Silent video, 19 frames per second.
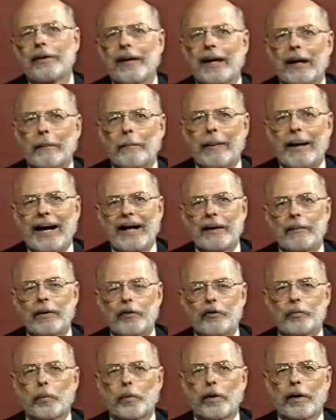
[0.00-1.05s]
Now,
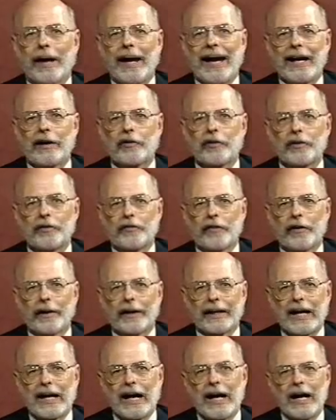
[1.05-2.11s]
pirates were actually
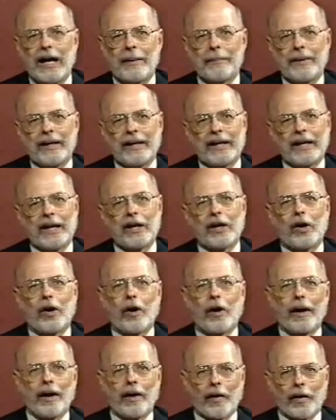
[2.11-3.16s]
fairly common in
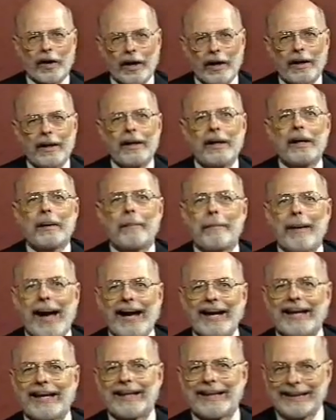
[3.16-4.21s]
our area
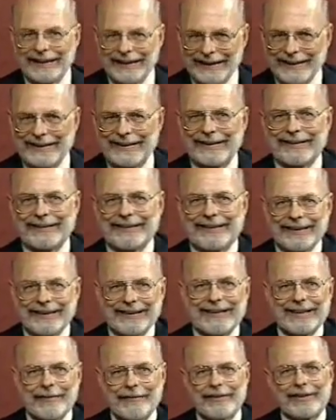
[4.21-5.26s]
back in the
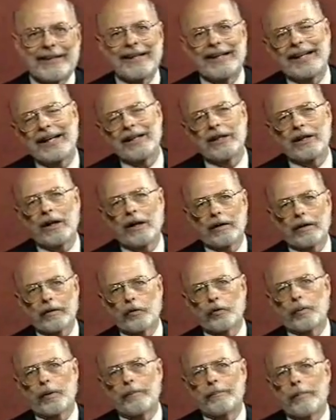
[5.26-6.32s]
16, 17,
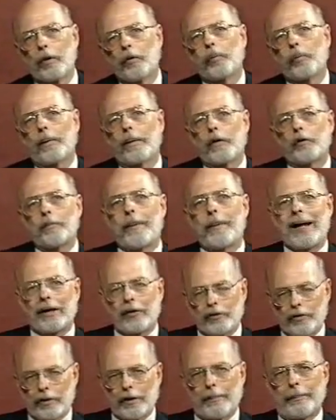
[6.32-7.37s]
1800s, when the
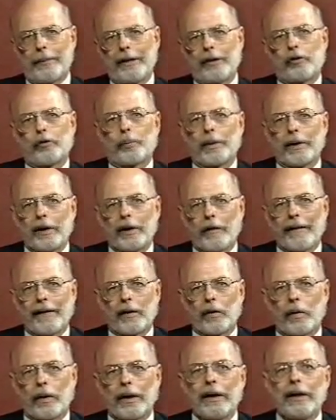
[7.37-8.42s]
Spanish and the British were here.
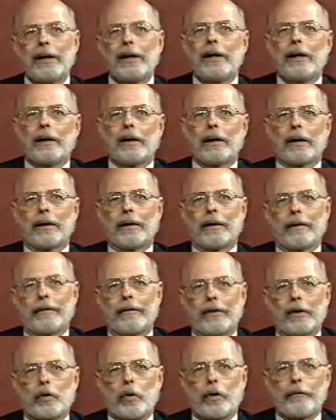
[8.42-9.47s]
They were
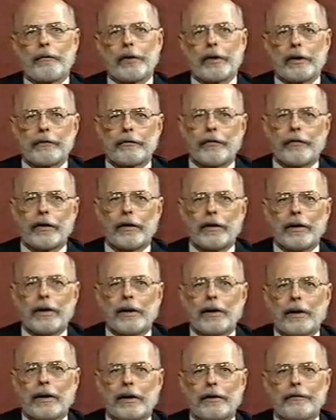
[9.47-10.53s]
the equivalent
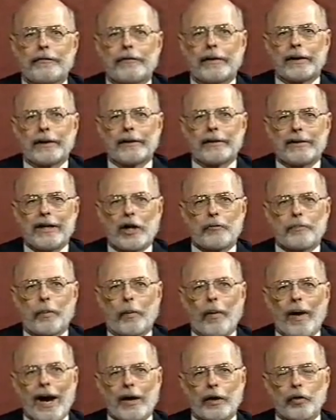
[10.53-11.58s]
of
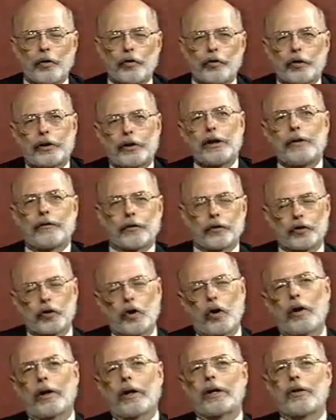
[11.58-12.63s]
desperados looking for
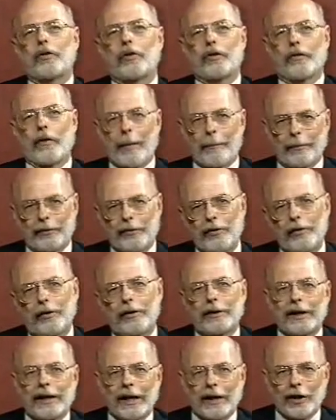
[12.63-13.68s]
targets of
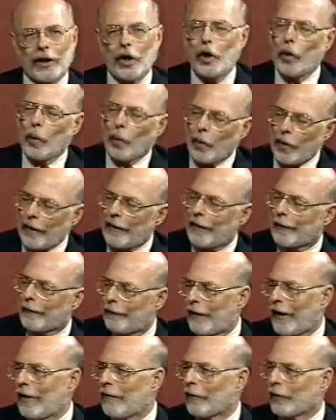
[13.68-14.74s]
opportunity, and one of their
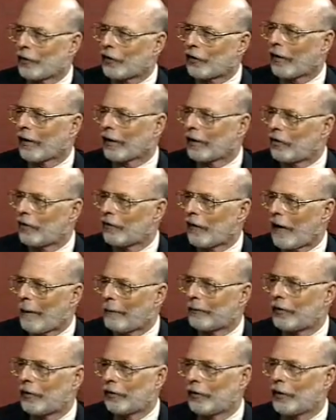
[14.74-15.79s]
favorite targets of
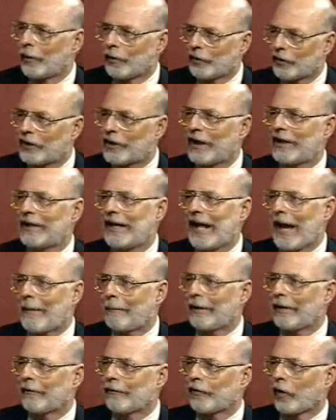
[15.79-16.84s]
opportunity was
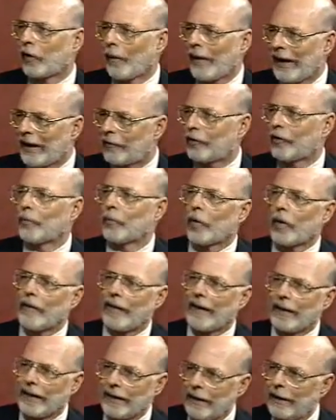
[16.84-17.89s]
kidnapping for ransom, where
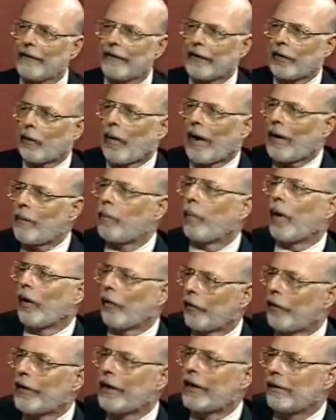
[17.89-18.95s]
they grabbed
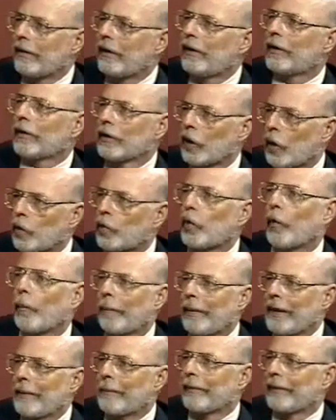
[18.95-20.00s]
wealthy local
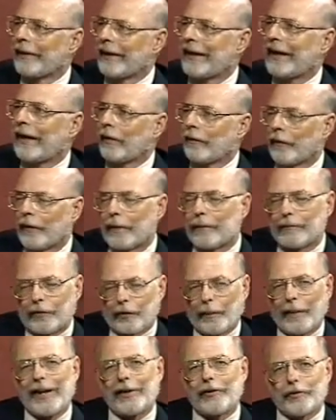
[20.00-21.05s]
people and held them
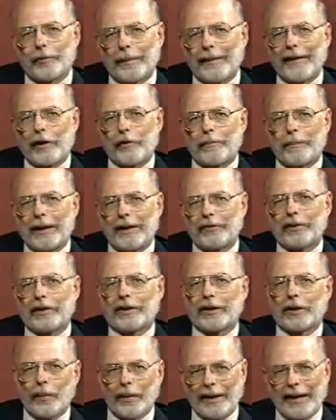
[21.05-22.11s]
for ransom, and that's
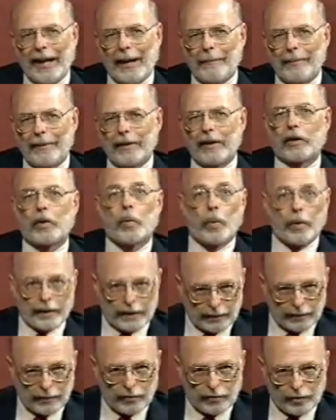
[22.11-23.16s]
basically what happened
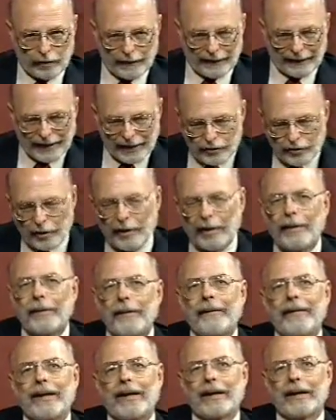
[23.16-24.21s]
according to the legend
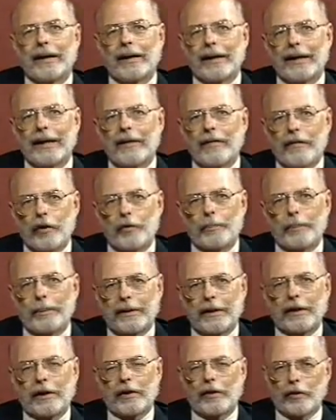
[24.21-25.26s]
in this
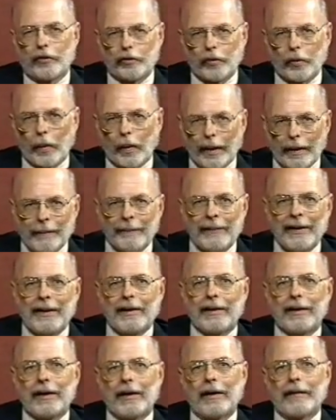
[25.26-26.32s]
particular story.
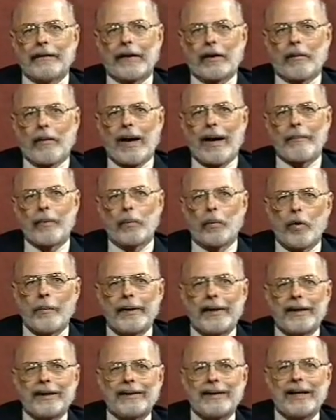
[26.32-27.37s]
They grabbed the
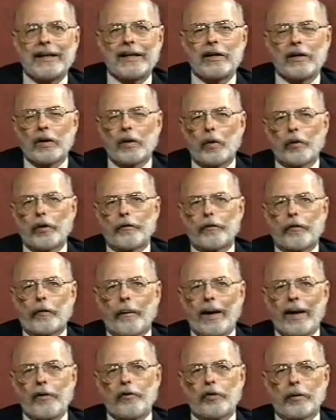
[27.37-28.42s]
woman intending to hold her for
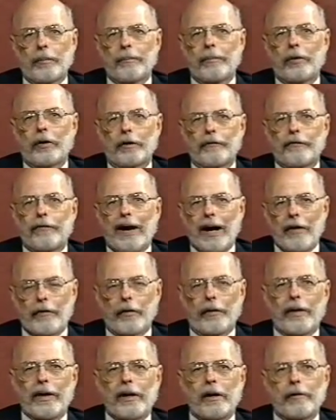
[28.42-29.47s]
ransom. Her
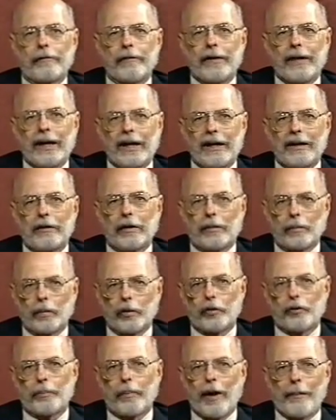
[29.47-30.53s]
father intervened and
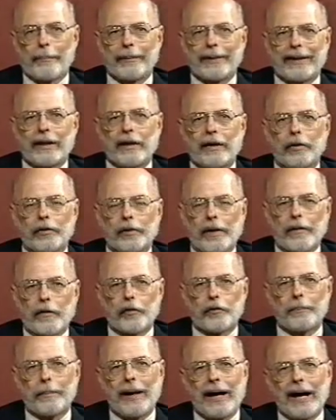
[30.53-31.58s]
was promptly killed on the
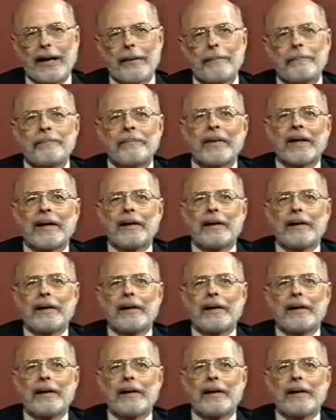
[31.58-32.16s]
spot.